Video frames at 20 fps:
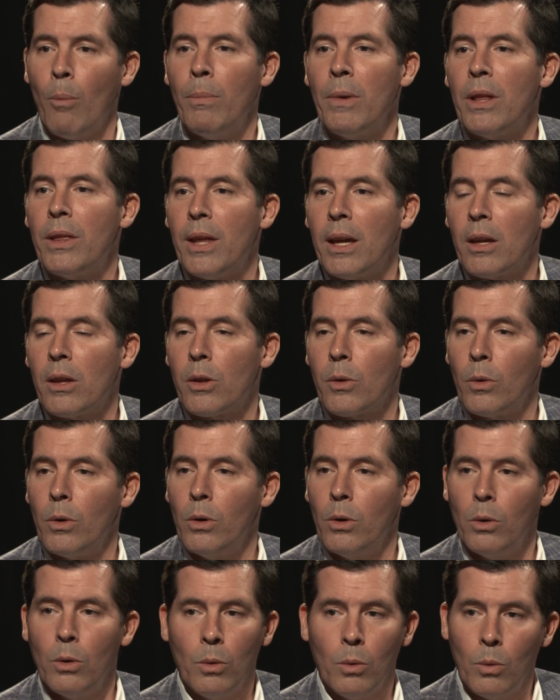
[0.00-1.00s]
me think
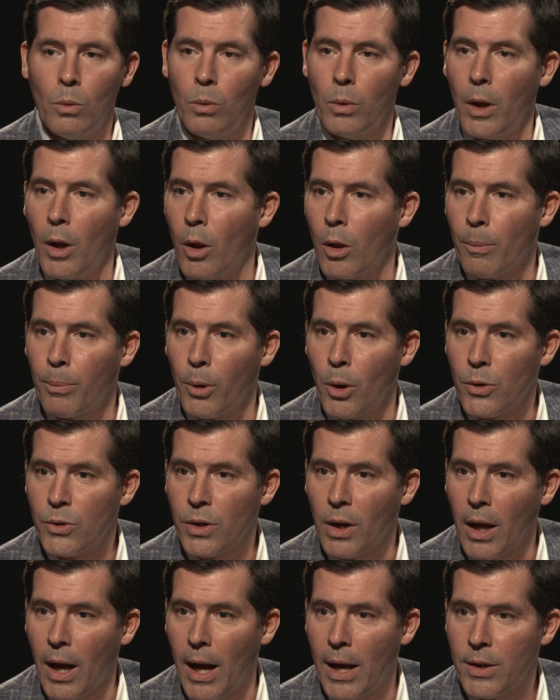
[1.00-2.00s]
through, the pros
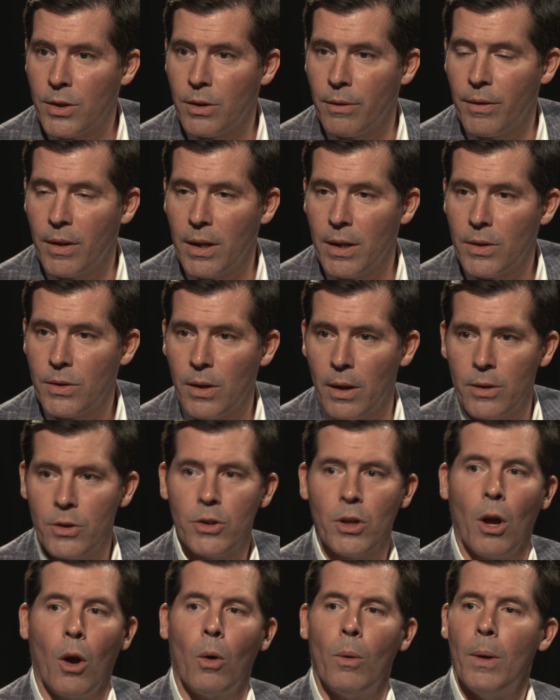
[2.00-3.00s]
and cons of these. And
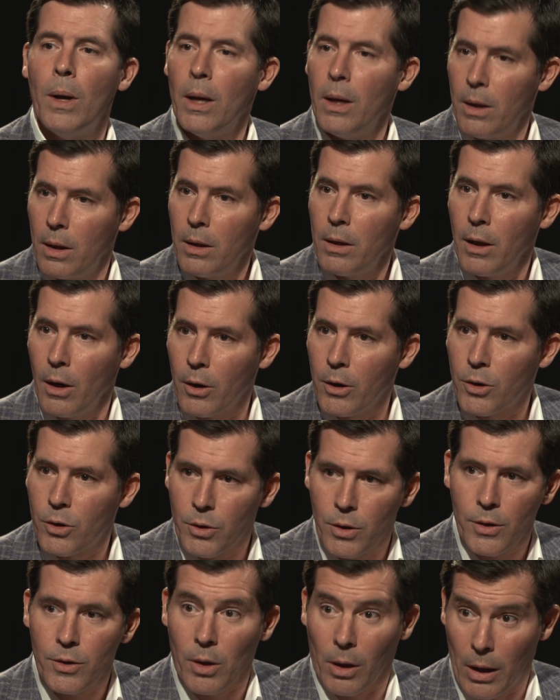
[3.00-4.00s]
so,
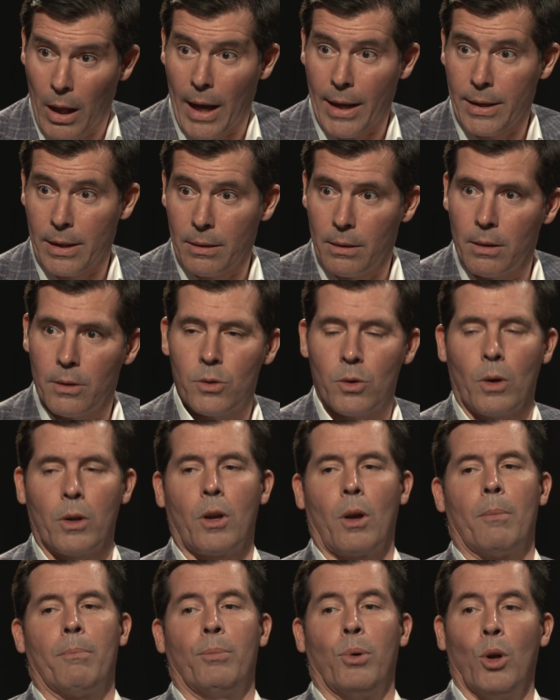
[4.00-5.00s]
it's a lot. So you
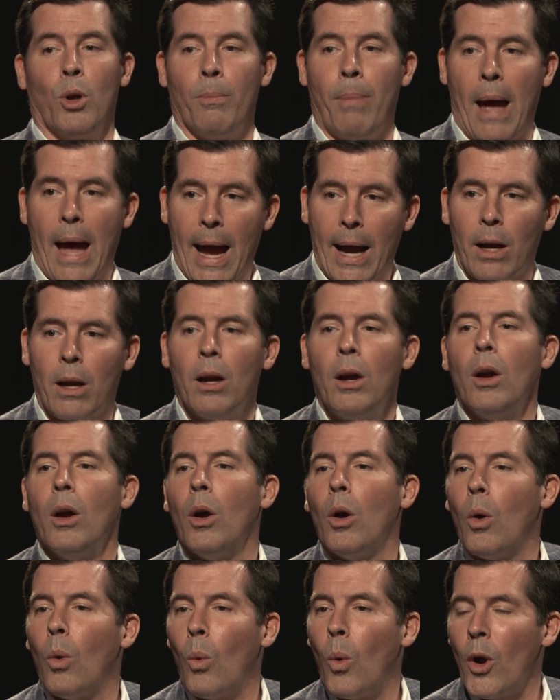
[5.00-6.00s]
kind of pull back.
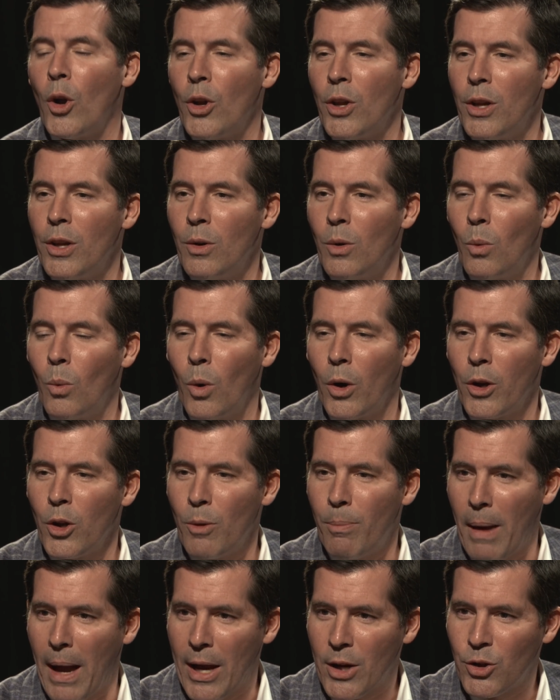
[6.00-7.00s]
What are you
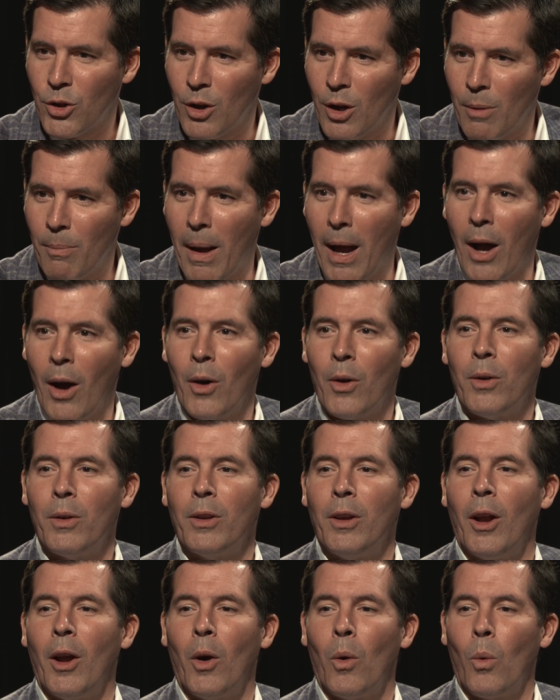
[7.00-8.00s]
passionate about?
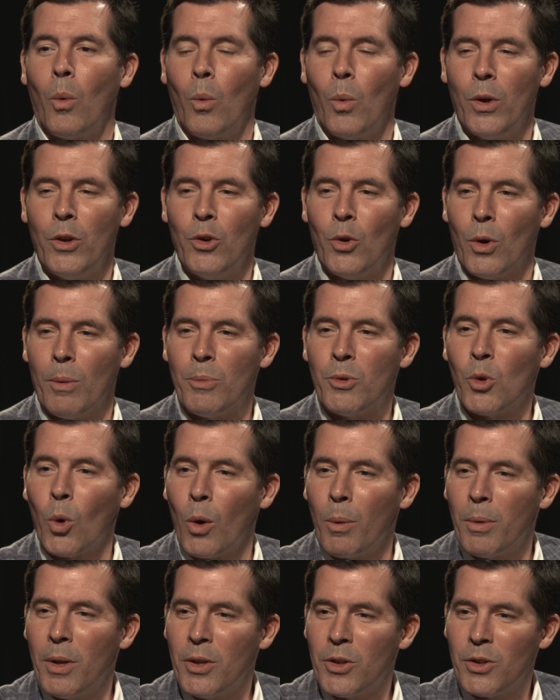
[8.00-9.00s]
When you're
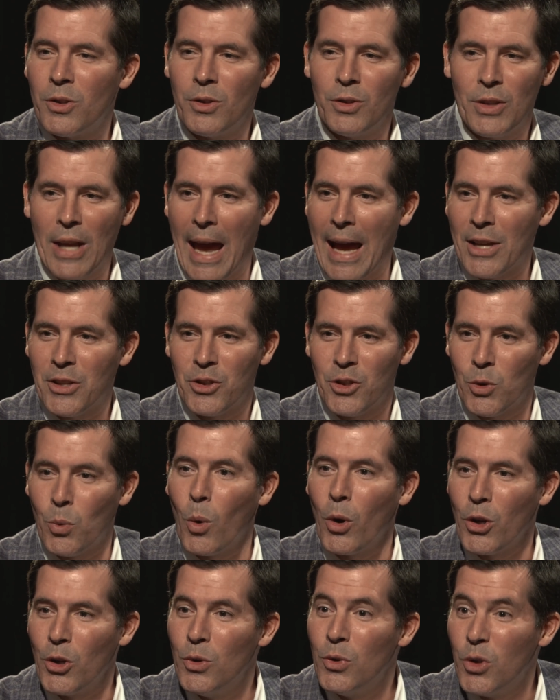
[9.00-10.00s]
absorbed in tasks,
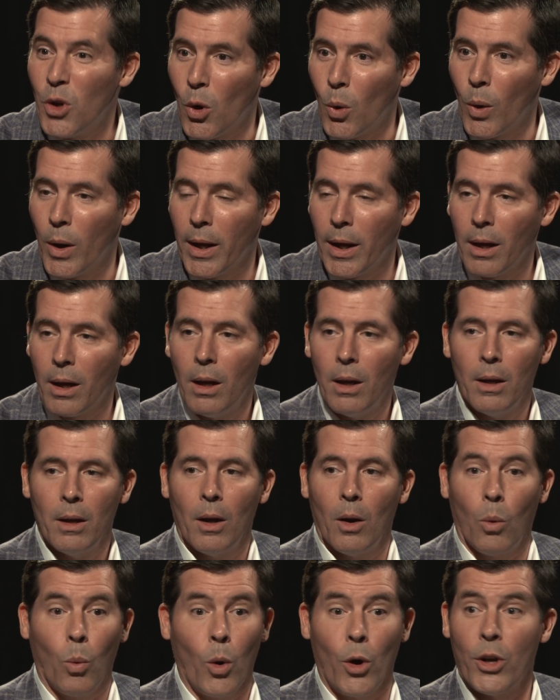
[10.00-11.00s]
what are you doing?
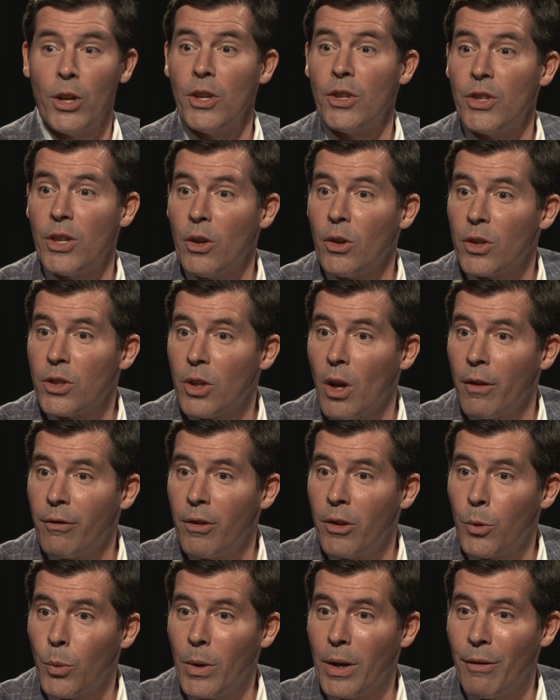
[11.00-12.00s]
Where do you see yourself
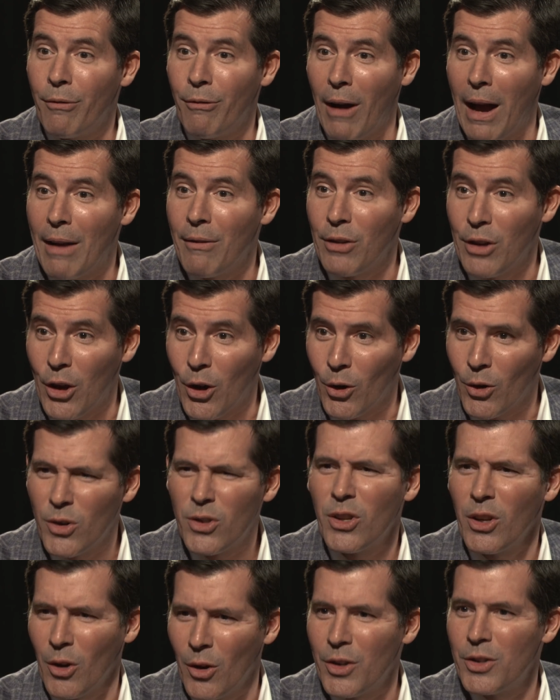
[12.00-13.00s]
in 3 to 5 years?
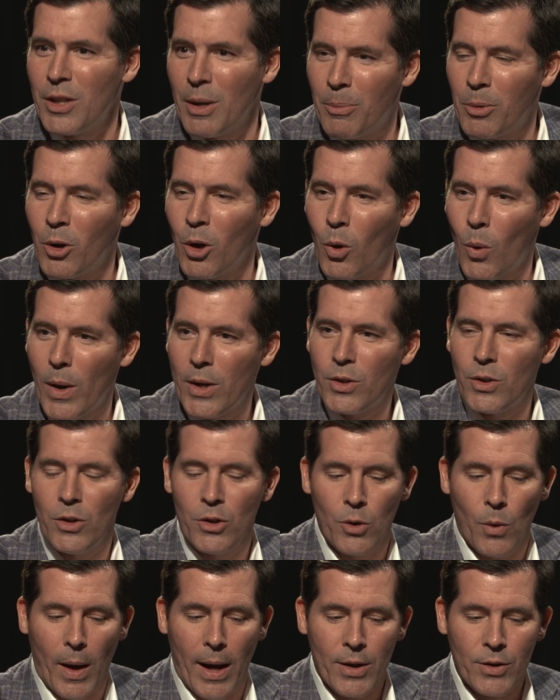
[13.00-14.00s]
The typical questions
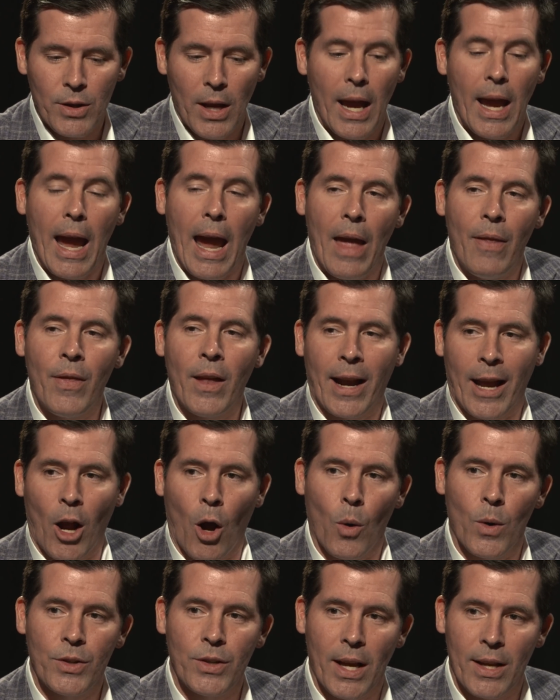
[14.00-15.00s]
you ask. And then I
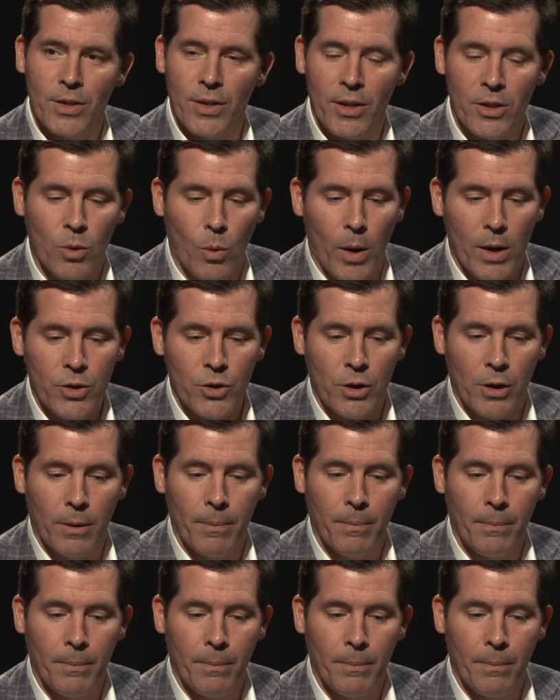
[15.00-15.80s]
always ask this question: